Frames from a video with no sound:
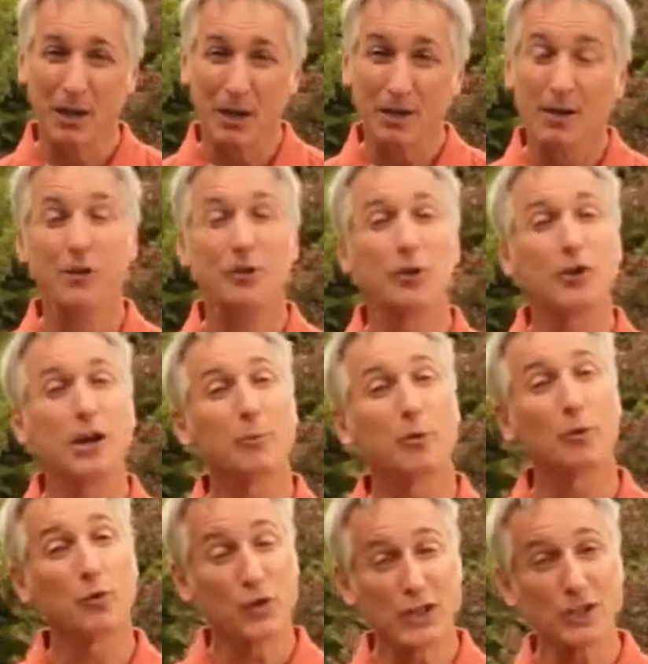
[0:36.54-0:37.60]
Now, there are a number
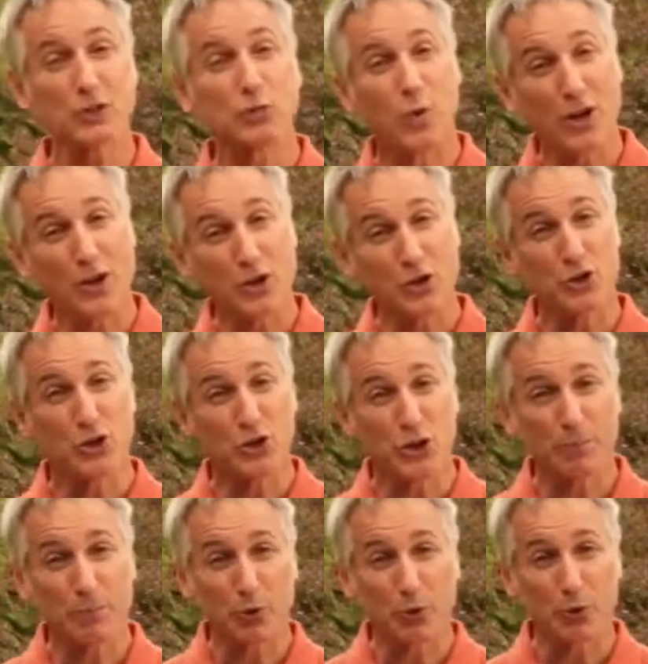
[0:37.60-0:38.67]
of reasons why you
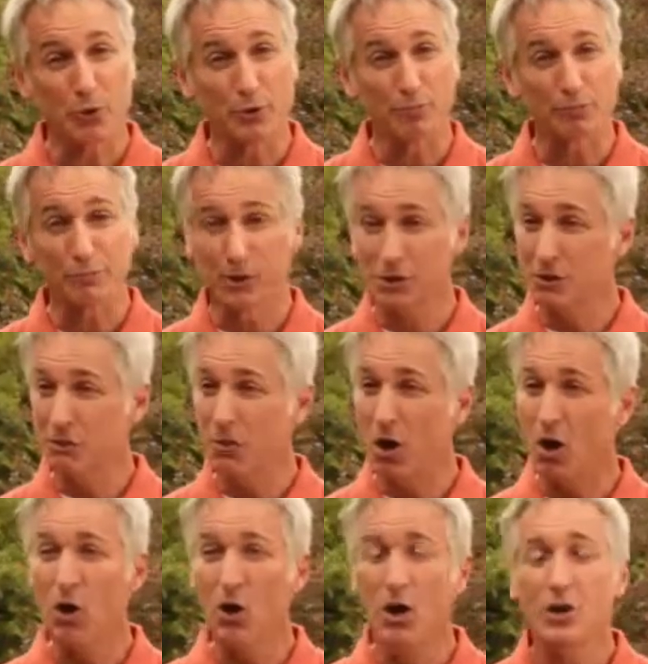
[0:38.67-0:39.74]
should prune. First of
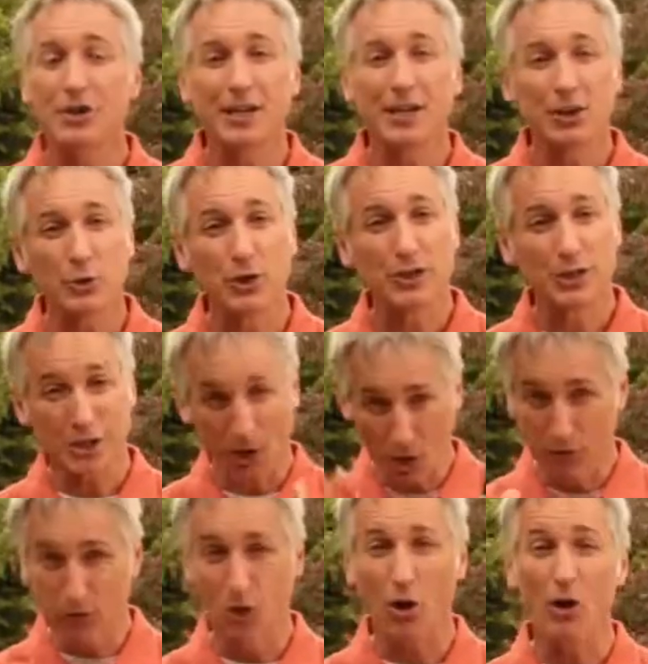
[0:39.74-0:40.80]
all, to increase the
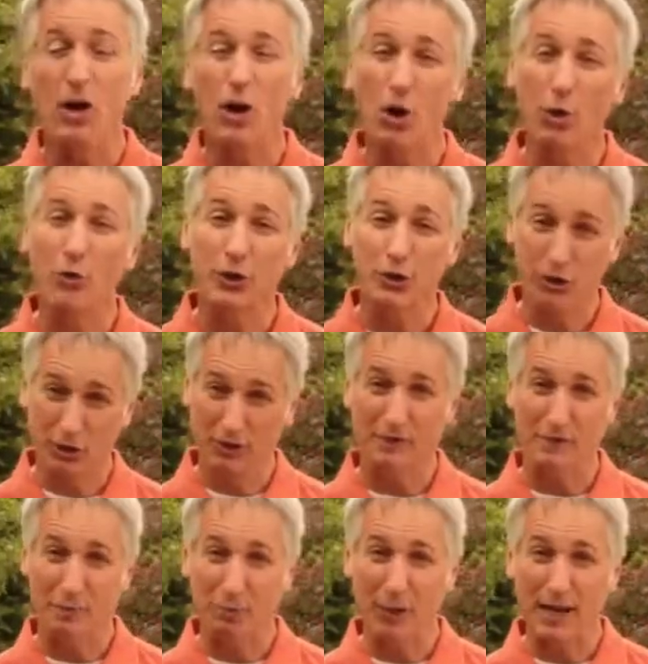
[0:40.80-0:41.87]
overall health and look of
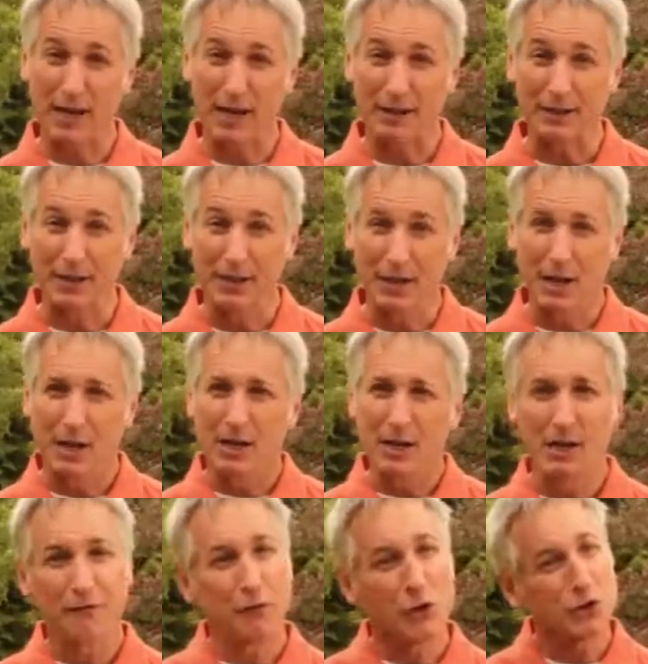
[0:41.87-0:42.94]
the plant. Now,
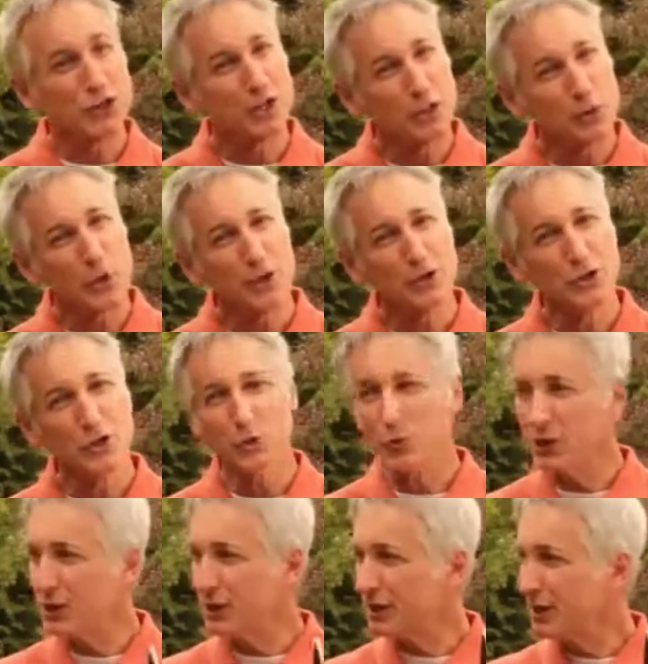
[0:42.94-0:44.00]
the first thing you want to do when
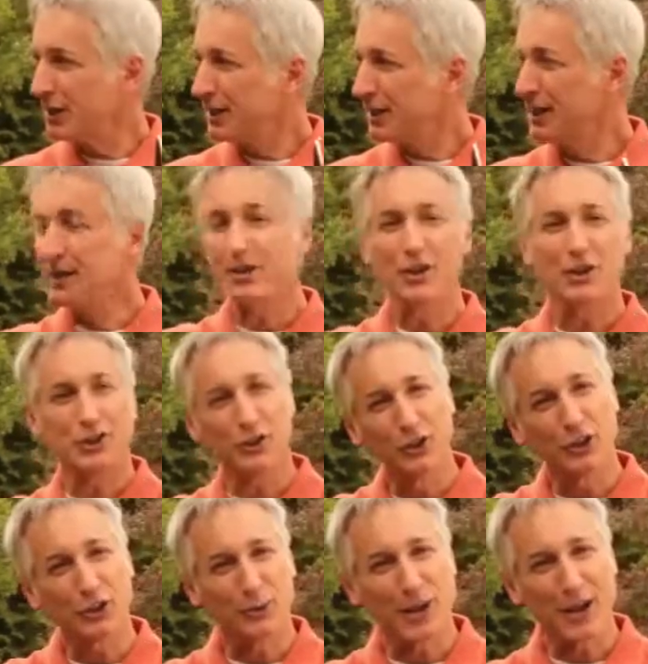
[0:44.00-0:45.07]
you get in there and you
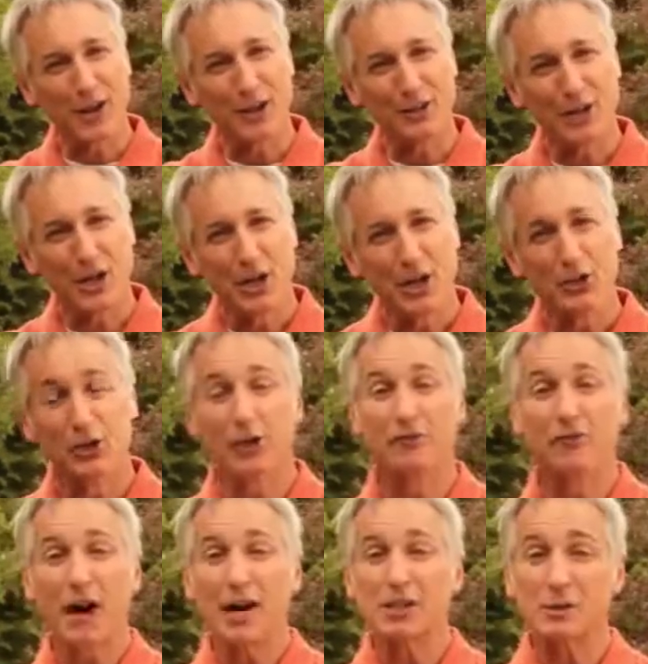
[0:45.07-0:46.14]
look around, you're going to
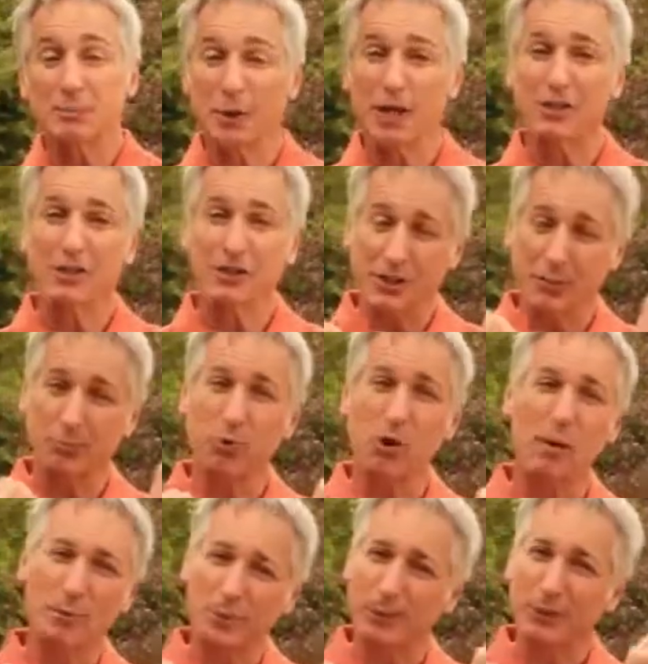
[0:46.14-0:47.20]
find some branches that are
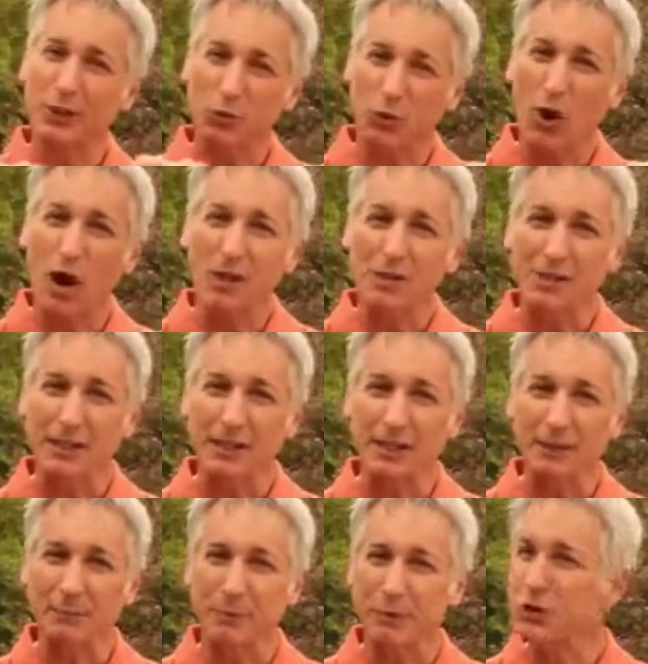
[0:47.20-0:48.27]
probably crossing,
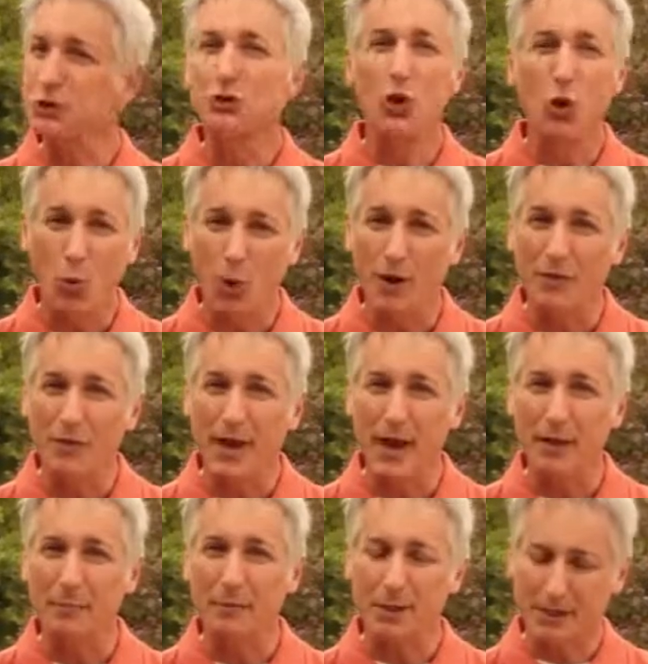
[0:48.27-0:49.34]
but you don't want
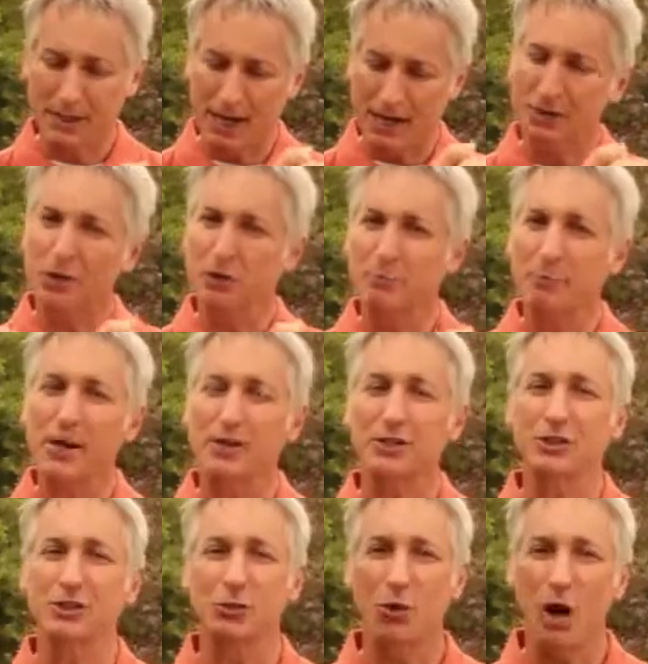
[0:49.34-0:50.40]
that, because as those
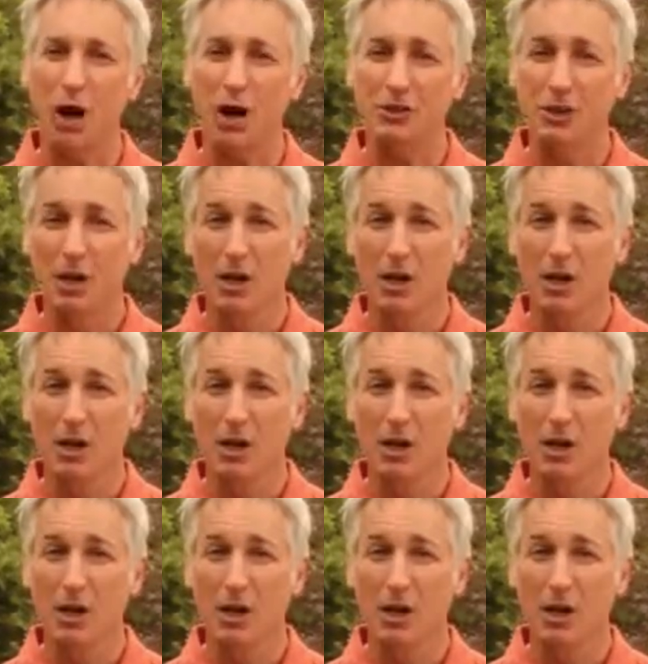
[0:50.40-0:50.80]
branches cross,